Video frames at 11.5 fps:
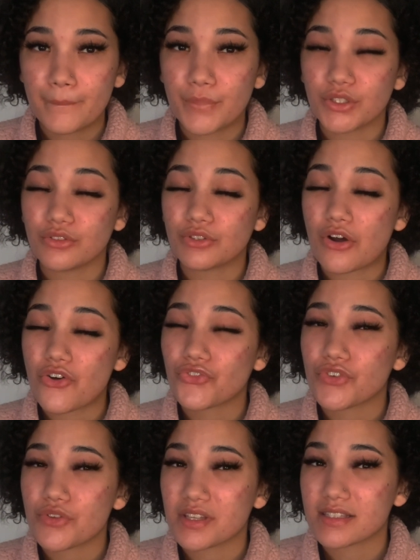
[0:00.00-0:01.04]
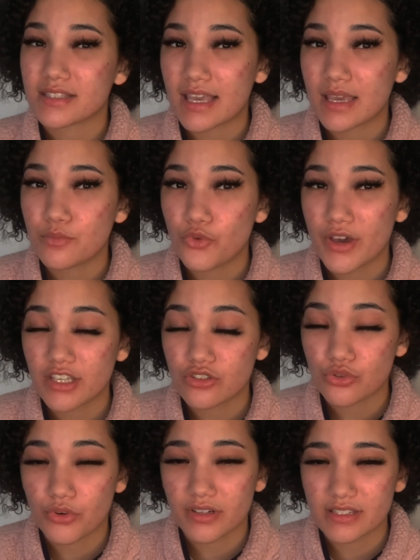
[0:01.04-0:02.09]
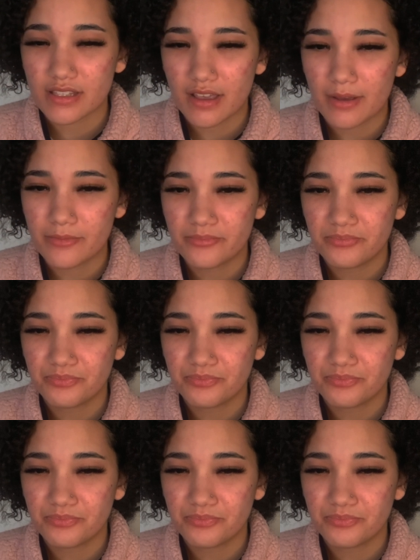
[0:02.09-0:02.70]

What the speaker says: but you don't feel the same way towards them,